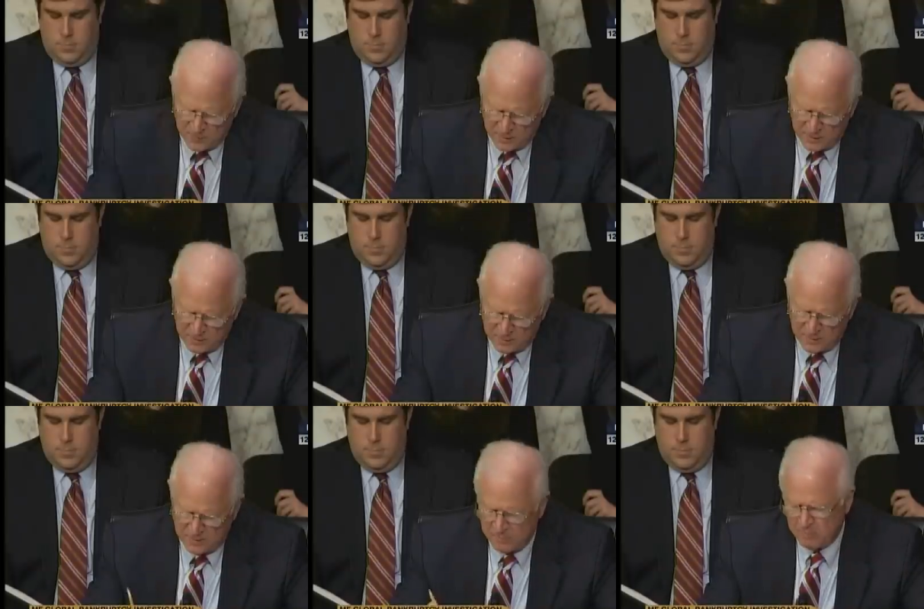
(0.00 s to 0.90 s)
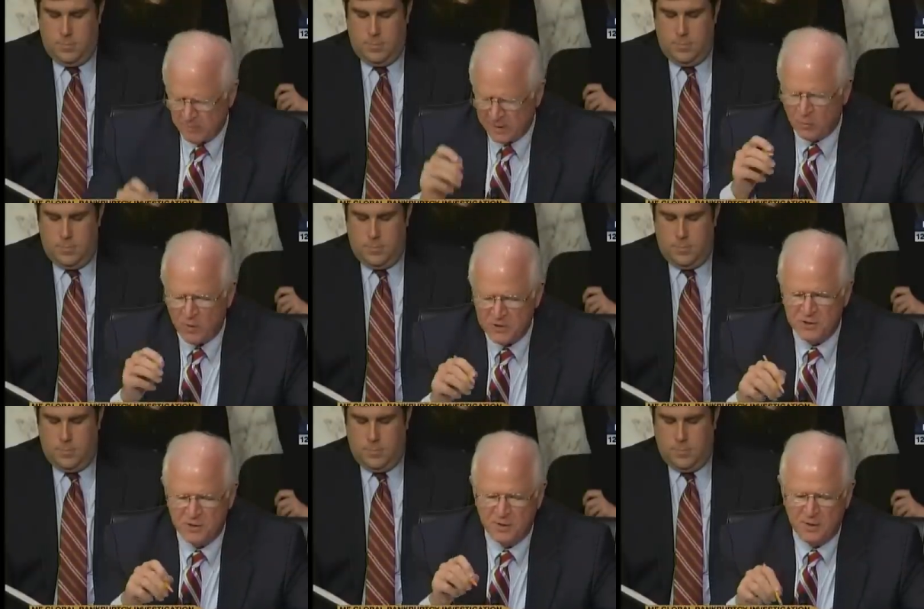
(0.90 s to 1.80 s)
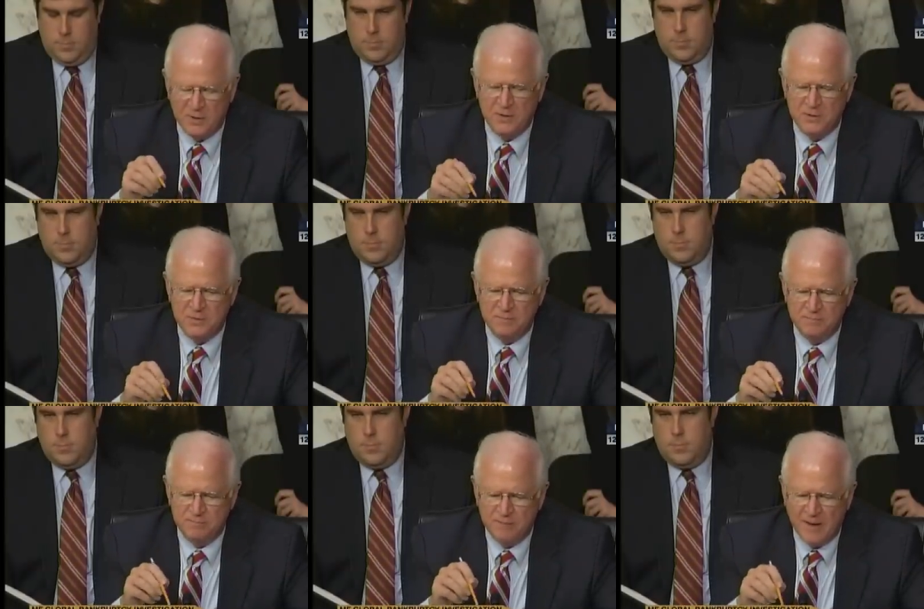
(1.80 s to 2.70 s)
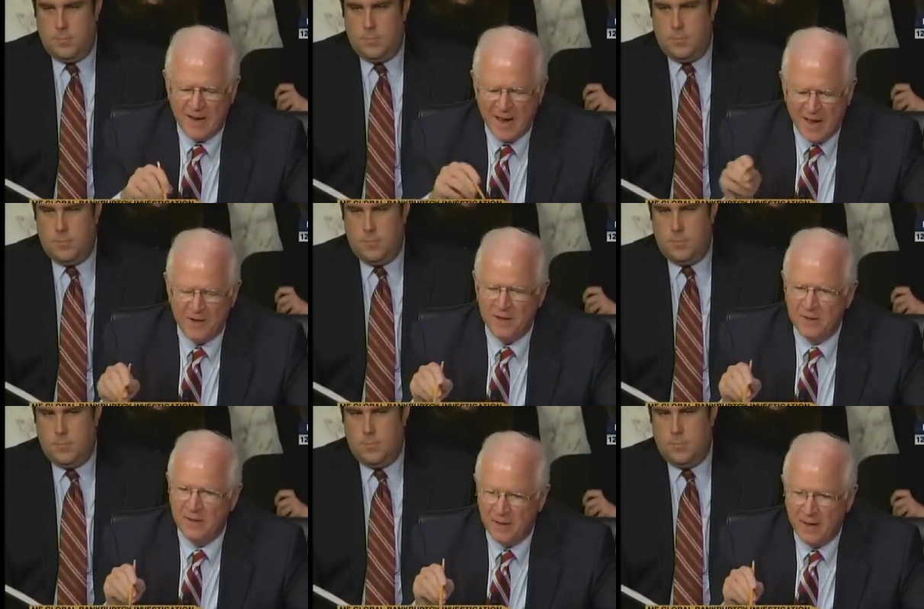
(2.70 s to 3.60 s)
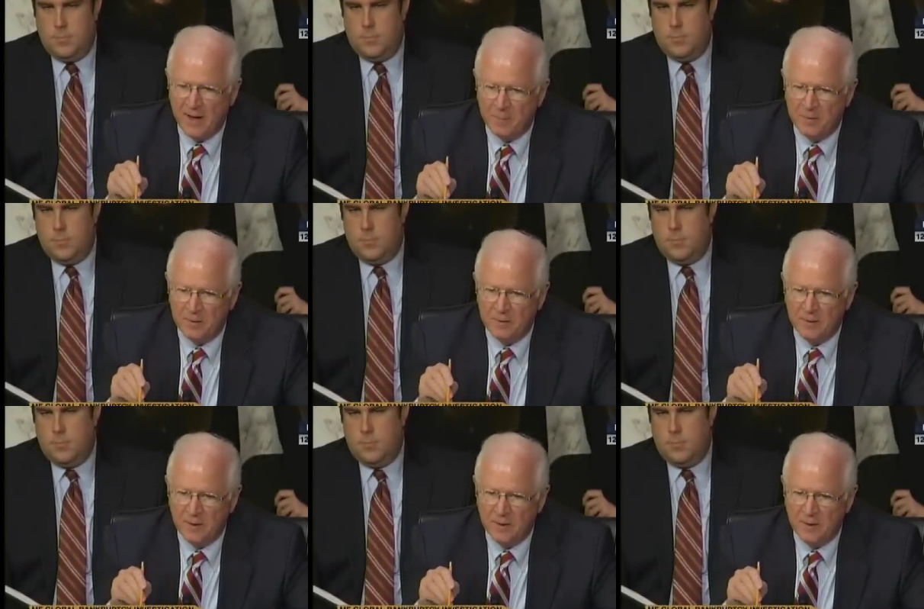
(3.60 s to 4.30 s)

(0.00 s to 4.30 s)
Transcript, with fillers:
Speaker 1: then my question is, how did that happen?